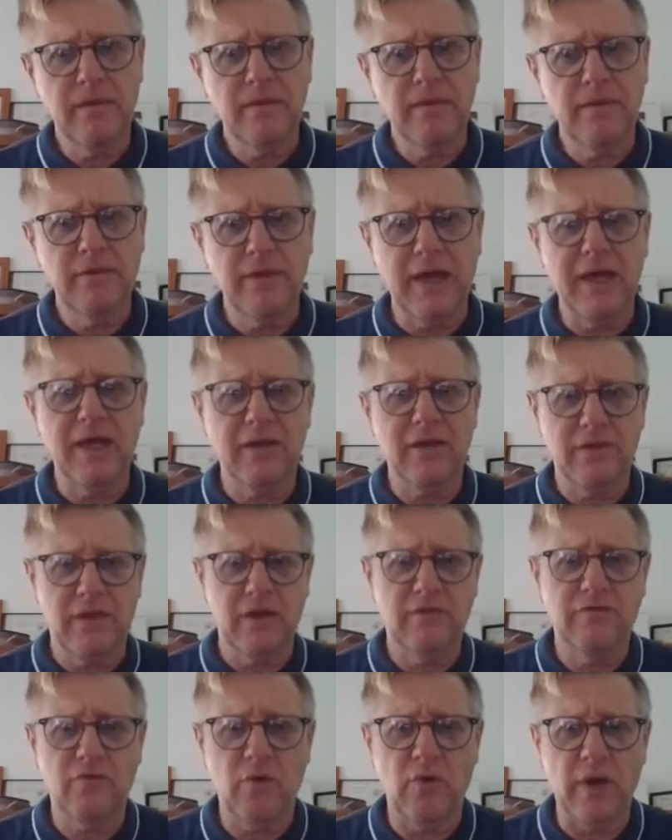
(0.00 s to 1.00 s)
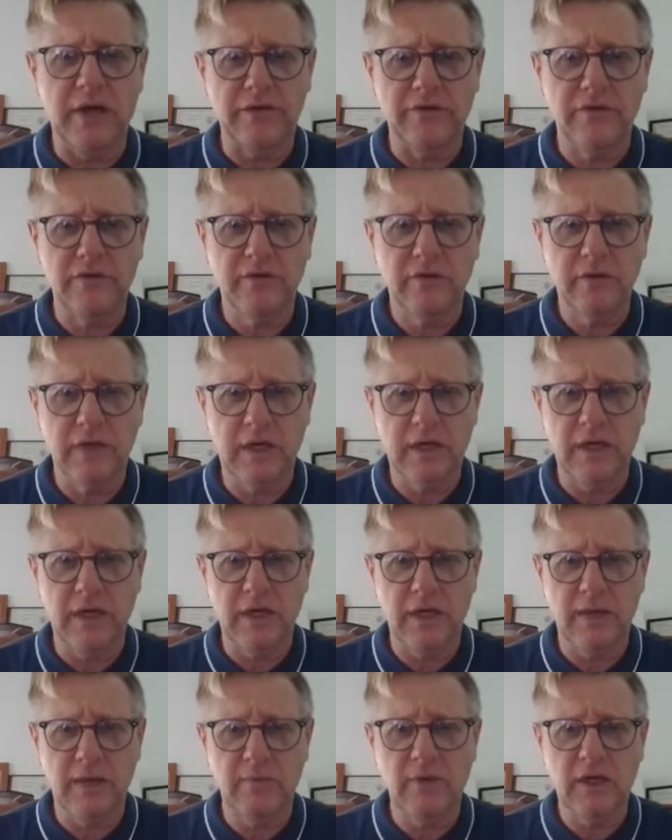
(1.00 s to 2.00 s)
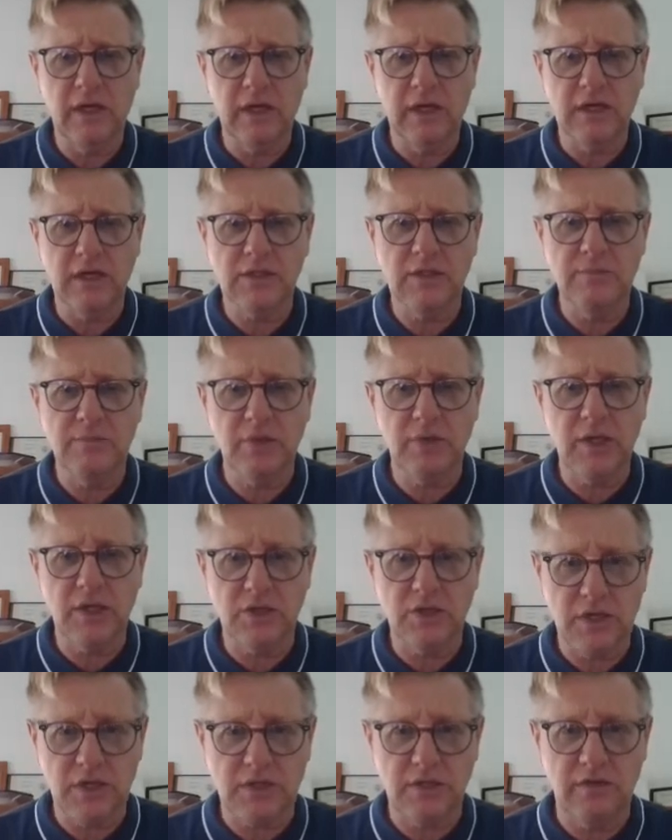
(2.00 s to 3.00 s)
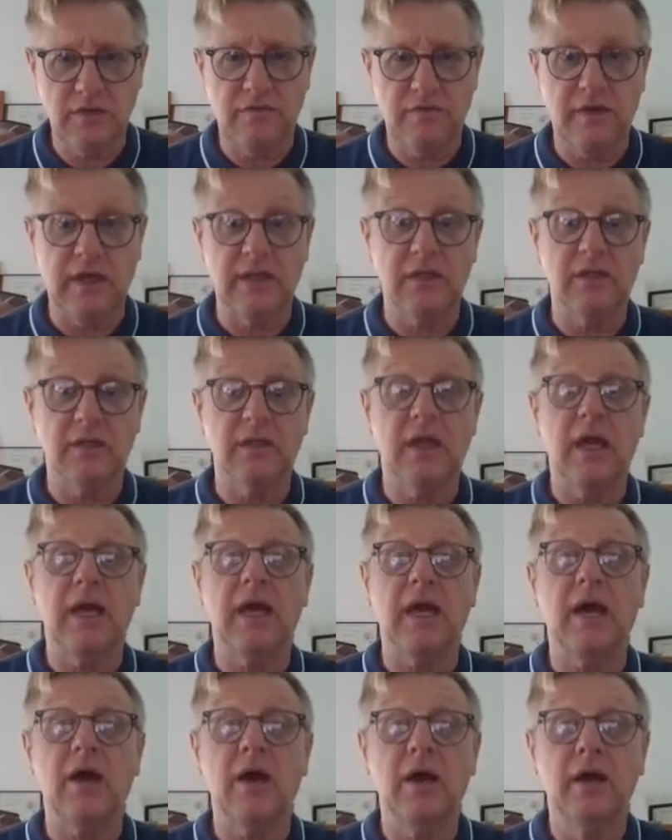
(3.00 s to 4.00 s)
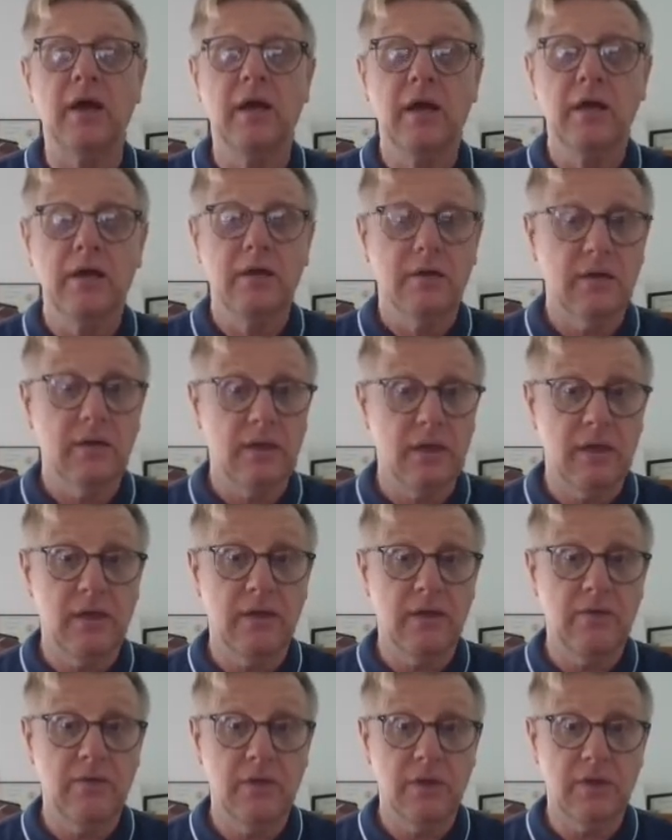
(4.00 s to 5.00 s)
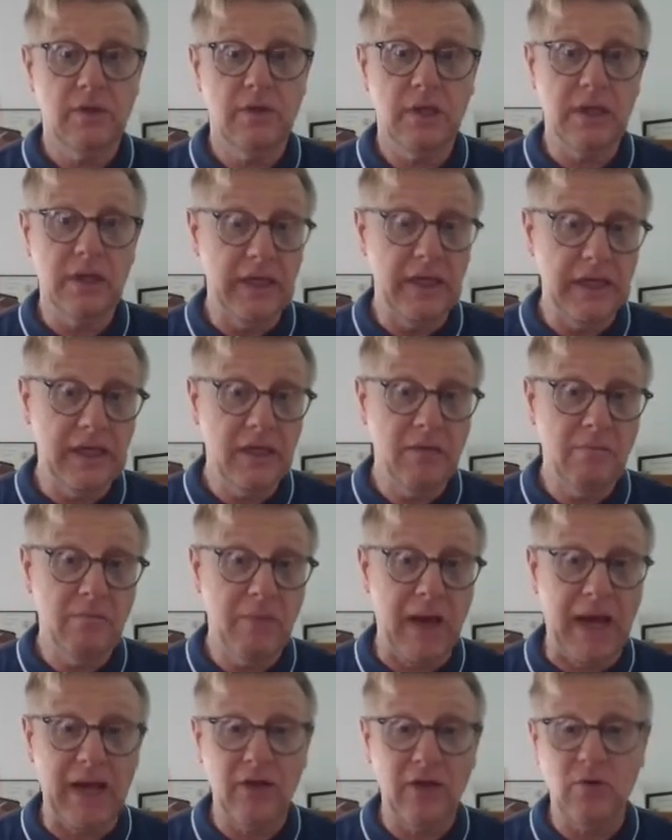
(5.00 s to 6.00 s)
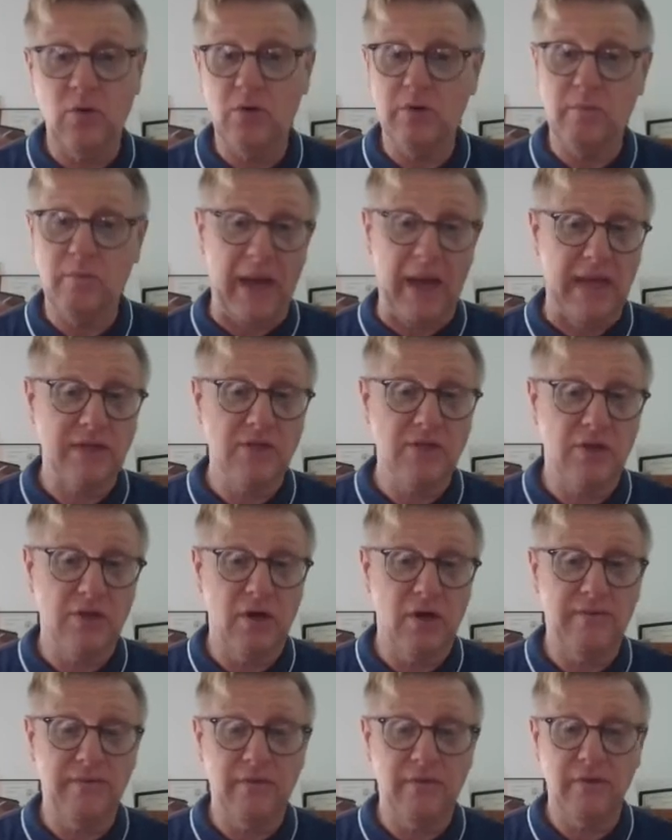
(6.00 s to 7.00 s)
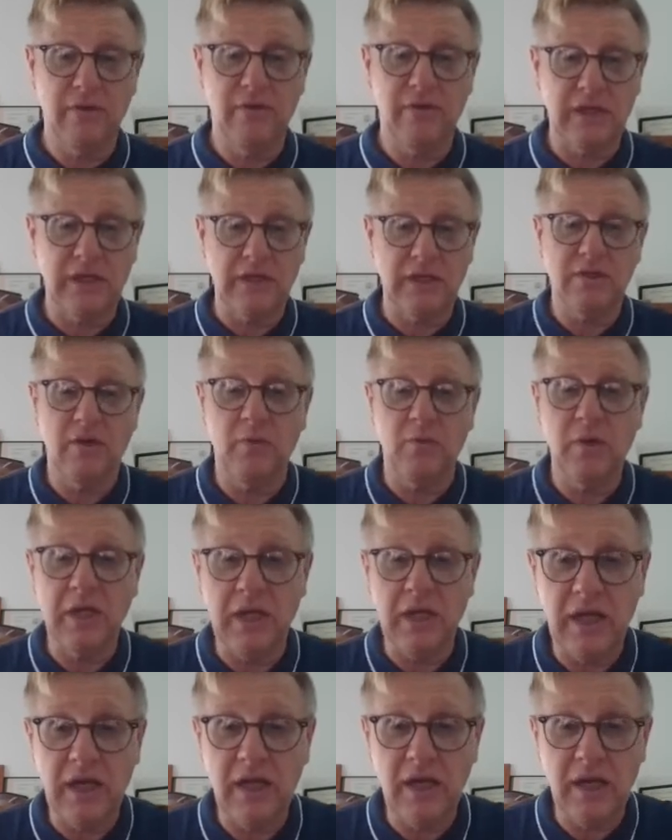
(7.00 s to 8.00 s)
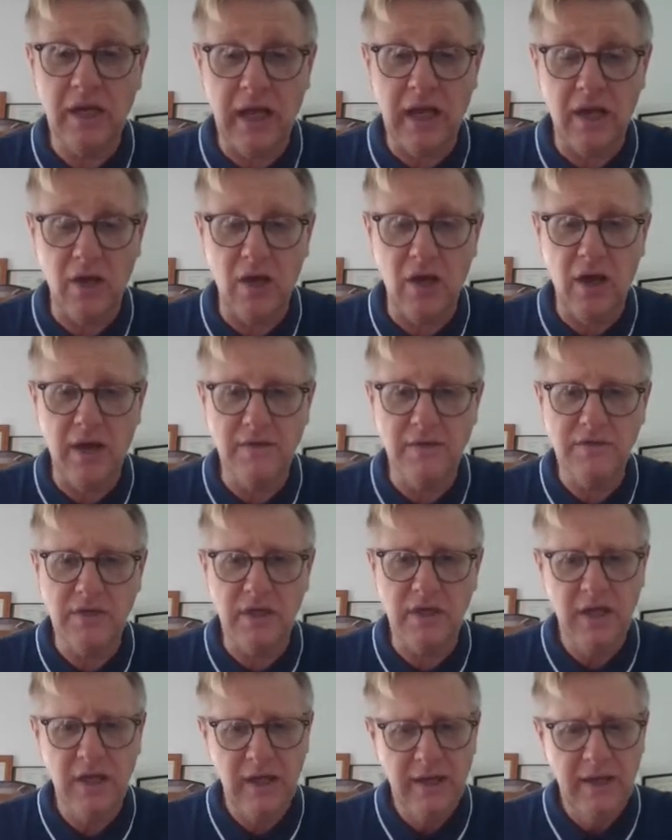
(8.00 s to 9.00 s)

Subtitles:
they are there for us. And we can actually put our trust in the fact that they are the lean back or the backstop for the things that we need in our lives. And,